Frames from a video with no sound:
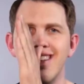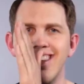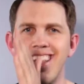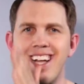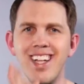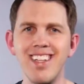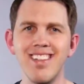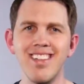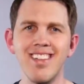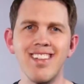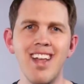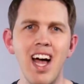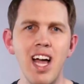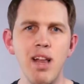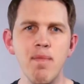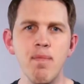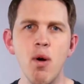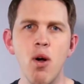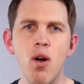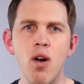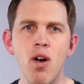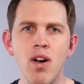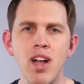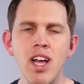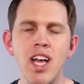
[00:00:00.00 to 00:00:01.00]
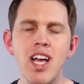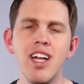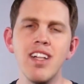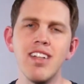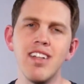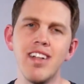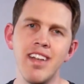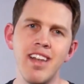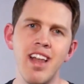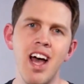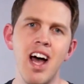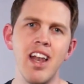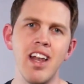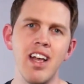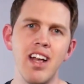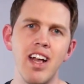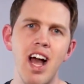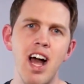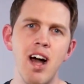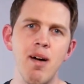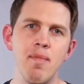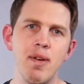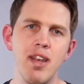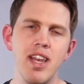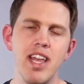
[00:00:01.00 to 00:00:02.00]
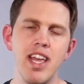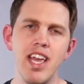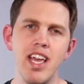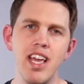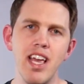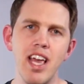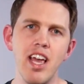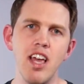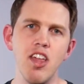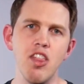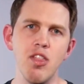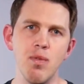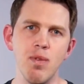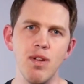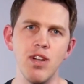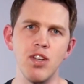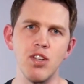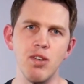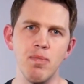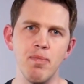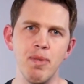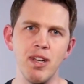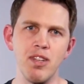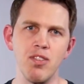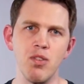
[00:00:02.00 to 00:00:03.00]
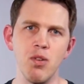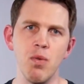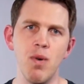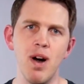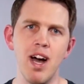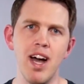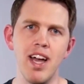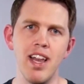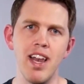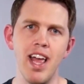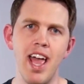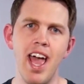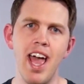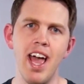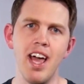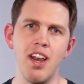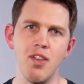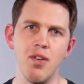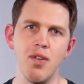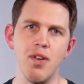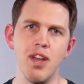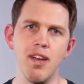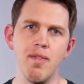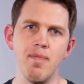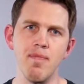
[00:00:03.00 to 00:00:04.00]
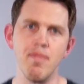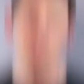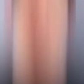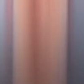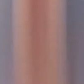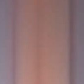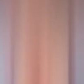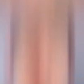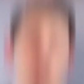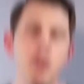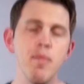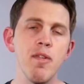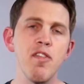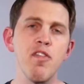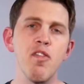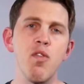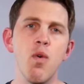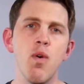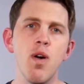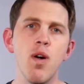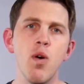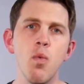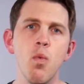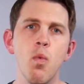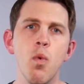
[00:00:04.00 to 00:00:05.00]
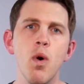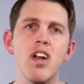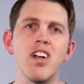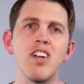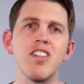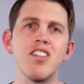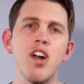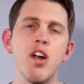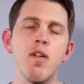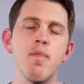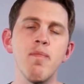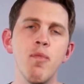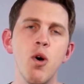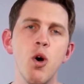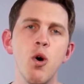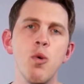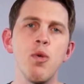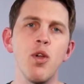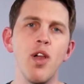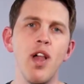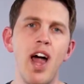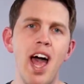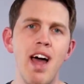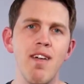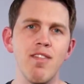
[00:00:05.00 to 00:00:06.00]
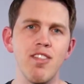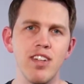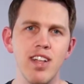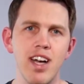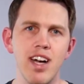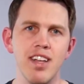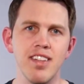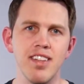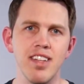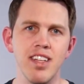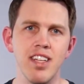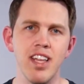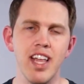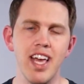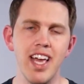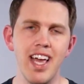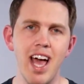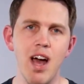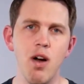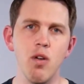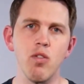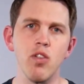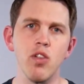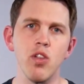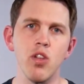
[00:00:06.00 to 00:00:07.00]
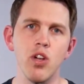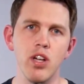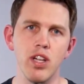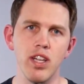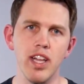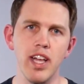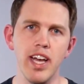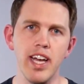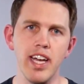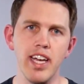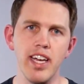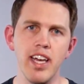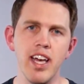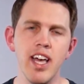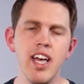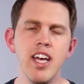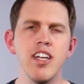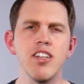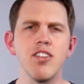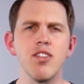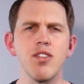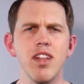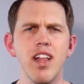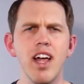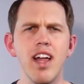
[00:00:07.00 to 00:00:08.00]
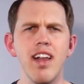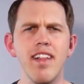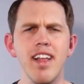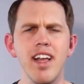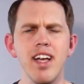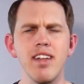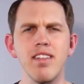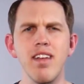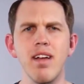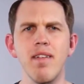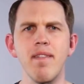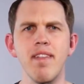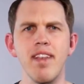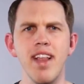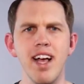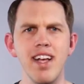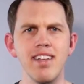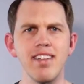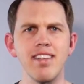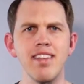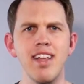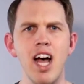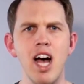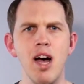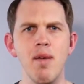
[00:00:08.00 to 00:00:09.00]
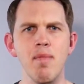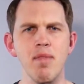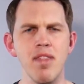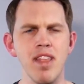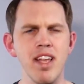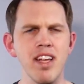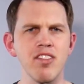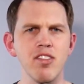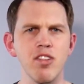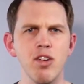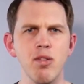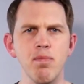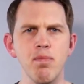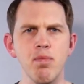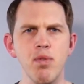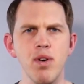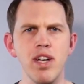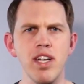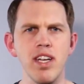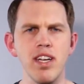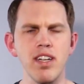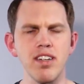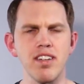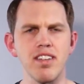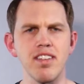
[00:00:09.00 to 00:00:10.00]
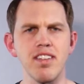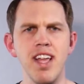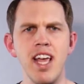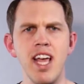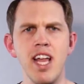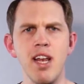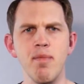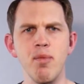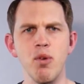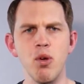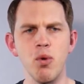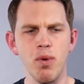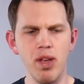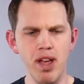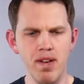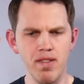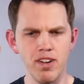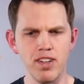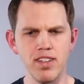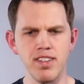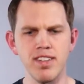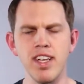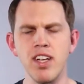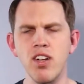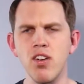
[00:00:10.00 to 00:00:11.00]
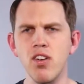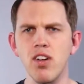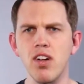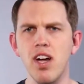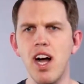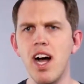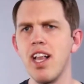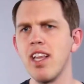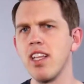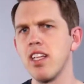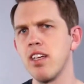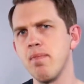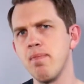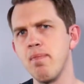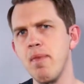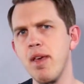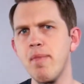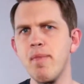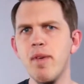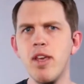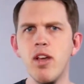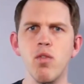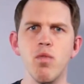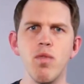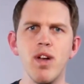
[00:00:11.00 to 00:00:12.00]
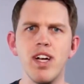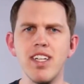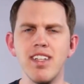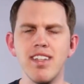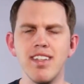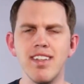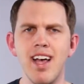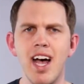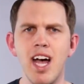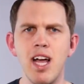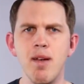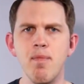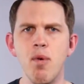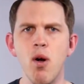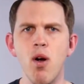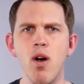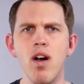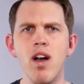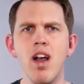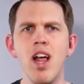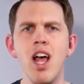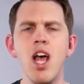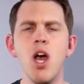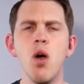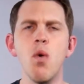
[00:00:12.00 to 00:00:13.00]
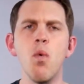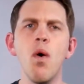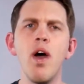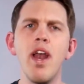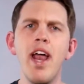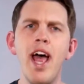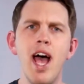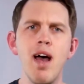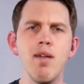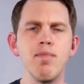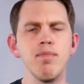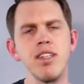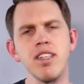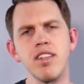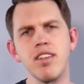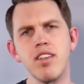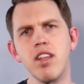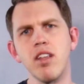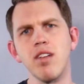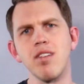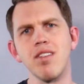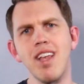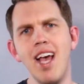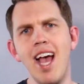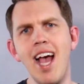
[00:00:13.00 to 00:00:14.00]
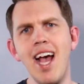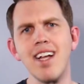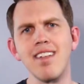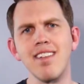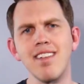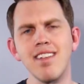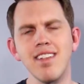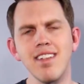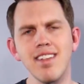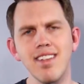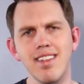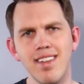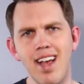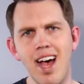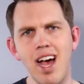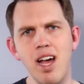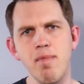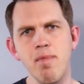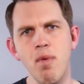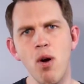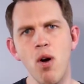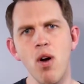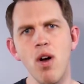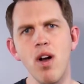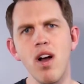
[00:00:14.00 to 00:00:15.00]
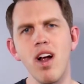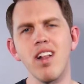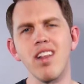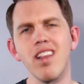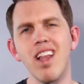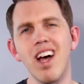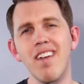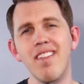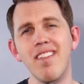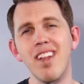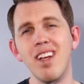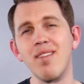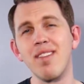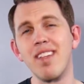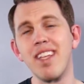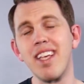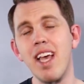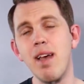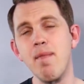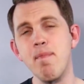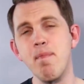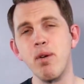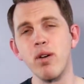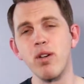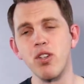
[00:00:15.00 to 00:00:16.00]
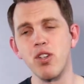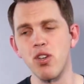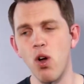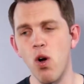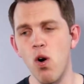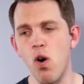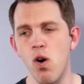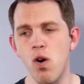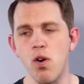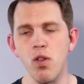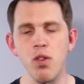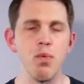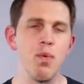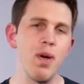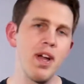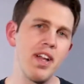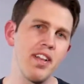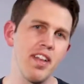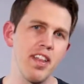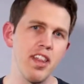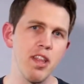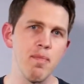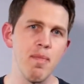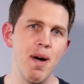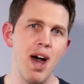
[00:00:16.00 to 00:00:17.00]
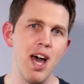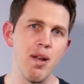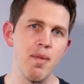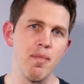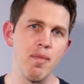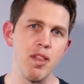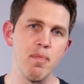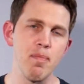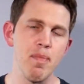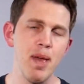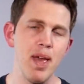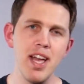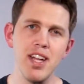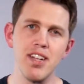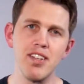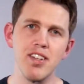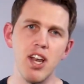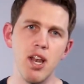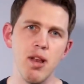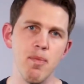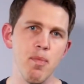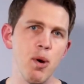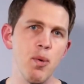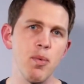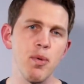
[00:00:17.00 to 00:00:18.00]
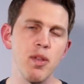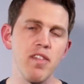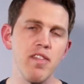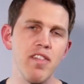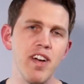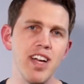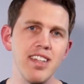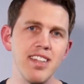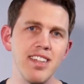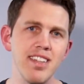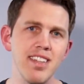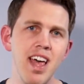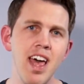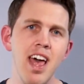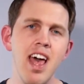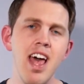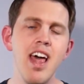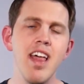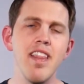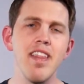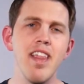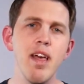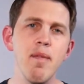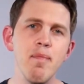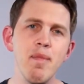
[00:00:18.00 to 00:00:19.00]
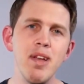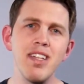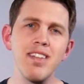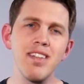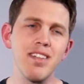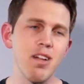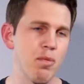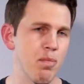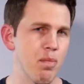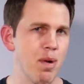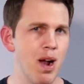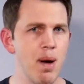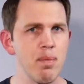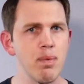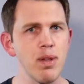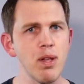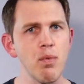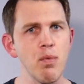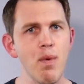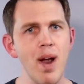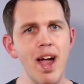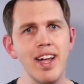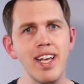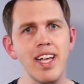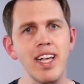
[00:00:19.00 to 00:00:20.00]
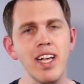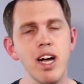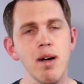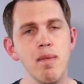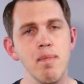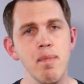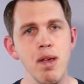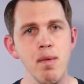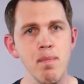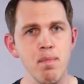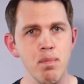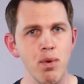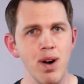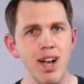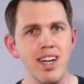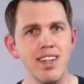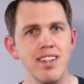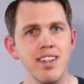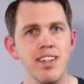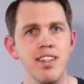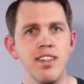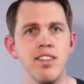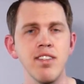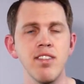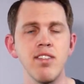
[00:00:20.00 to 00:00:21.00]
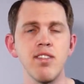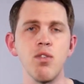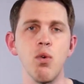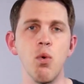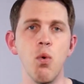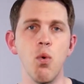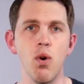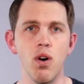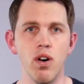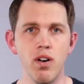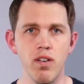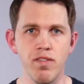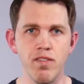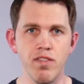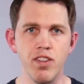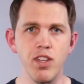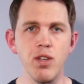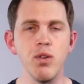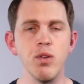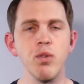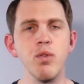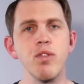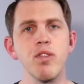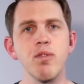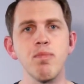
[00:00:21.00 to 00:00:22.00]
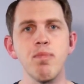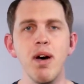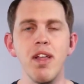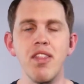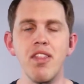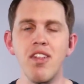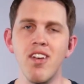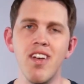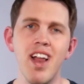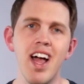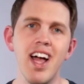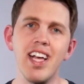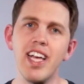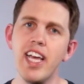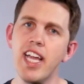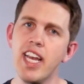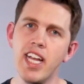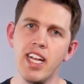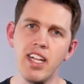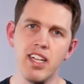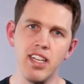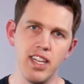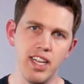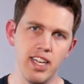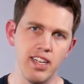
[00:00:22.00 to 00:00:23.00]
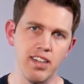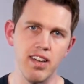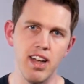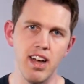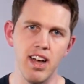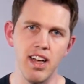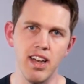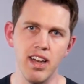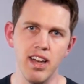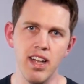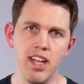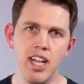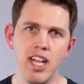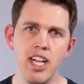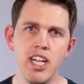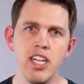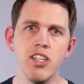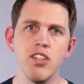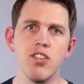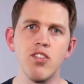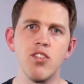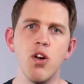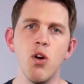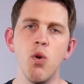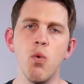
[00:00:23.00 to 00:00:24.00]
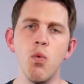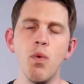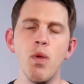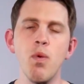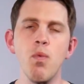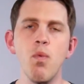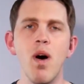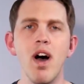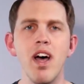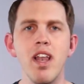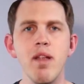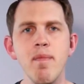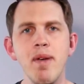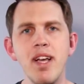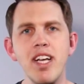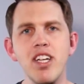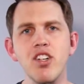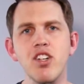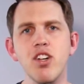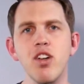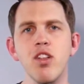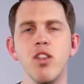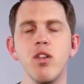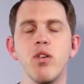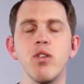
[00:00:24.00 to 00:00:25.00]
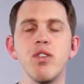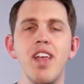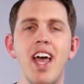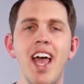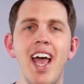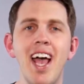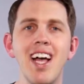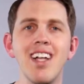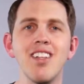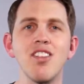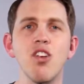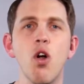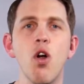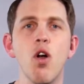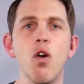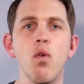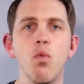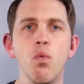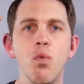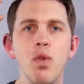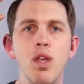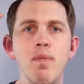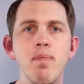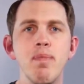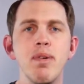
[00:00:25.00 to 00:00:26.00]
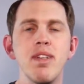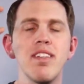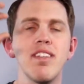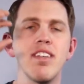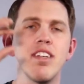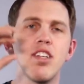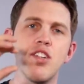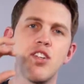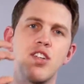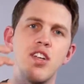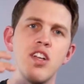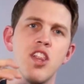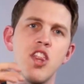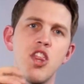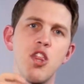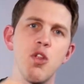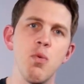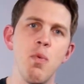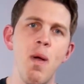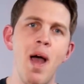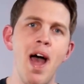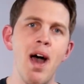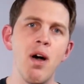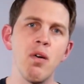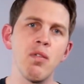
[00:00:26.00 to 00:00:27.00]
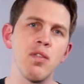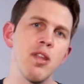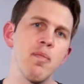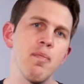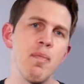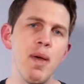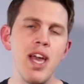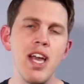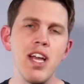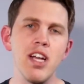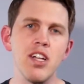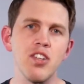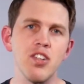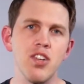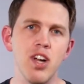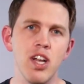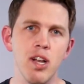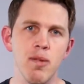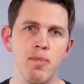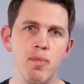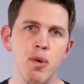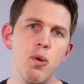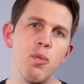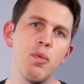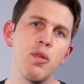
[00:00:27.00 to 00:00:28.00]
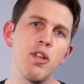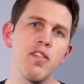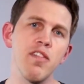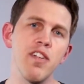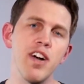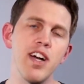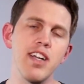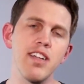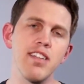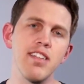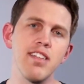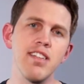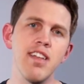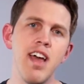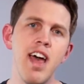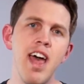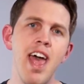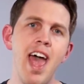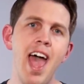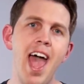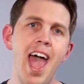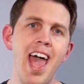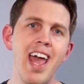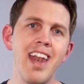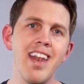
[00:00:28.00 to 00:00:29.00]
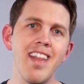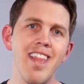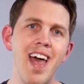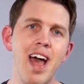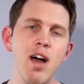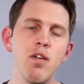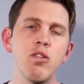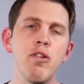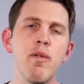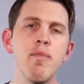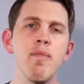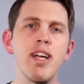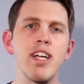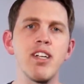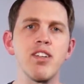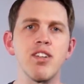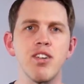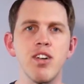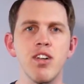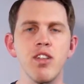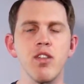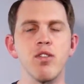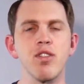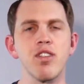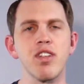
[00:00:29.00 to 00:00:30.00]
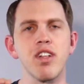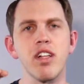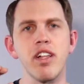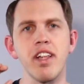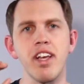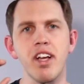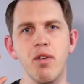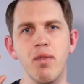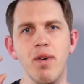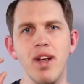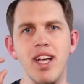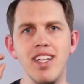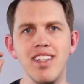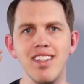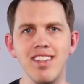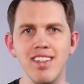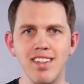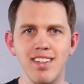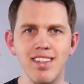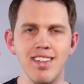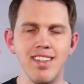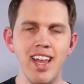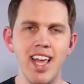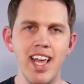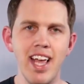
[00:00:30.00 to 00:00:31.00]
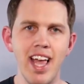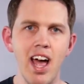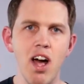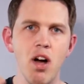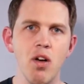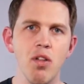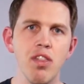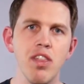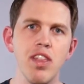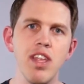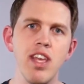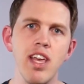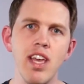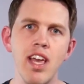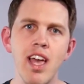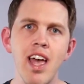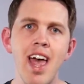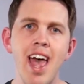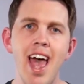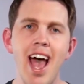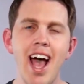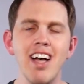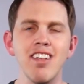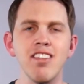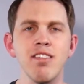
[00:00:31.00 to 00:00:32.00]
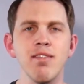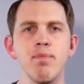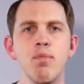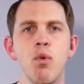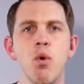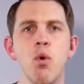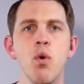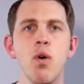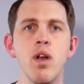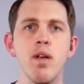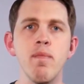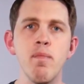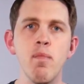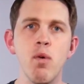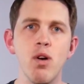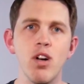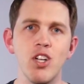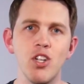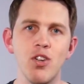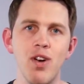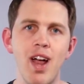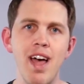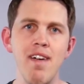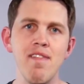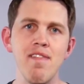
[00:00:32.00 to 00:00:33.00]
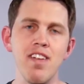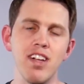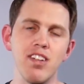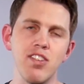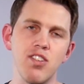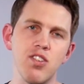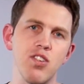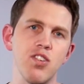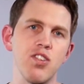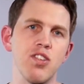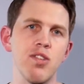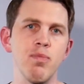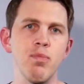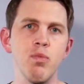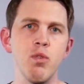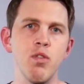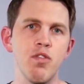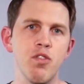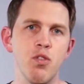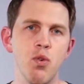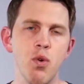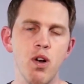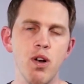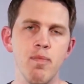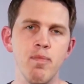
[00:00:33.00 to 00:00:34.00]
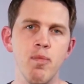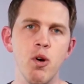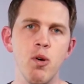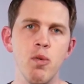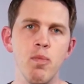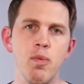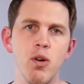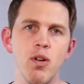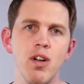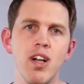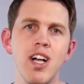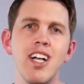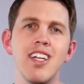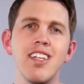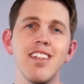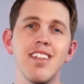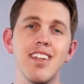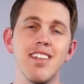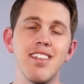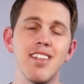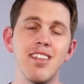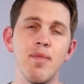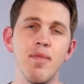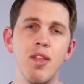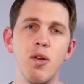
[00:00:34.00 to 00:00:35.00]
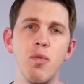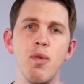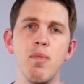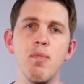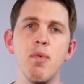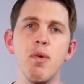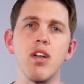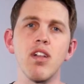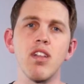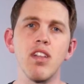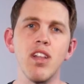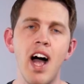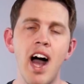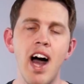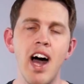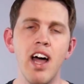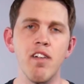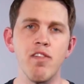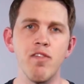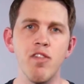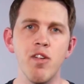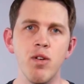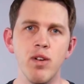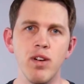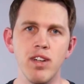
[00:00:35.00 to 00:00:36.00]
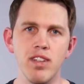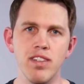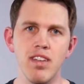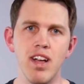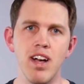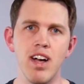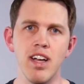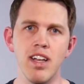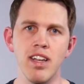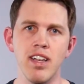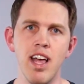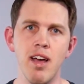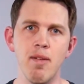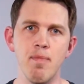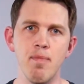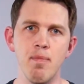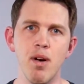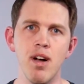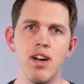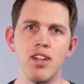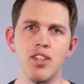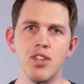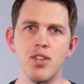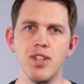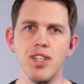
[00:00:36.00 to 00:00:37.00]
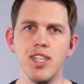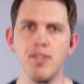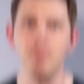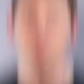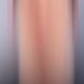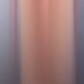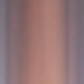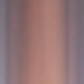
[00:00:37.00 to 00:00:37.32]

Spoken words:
that sidebar did not accommodate a 300 pixel wide ad unit. Number 4, what does our mobile advertising layout look like? So a lot of times on desktop, things are pretty understandable. We have our single column, maybe a right sidebar. What happens to those ads in the sidebar? A lot of times they get pushed all the way to the bottom of the page on a mobile device. That means they're probably racking up impressions or views, but they're not getting clicked on. So we want to make sure those ads are repositioned throughout the page on a mobile device, and that will make sure those click rates stay healthy as more and more traffic starts to move toward mobile. So that's something we put a lot of focus on at Broad Street.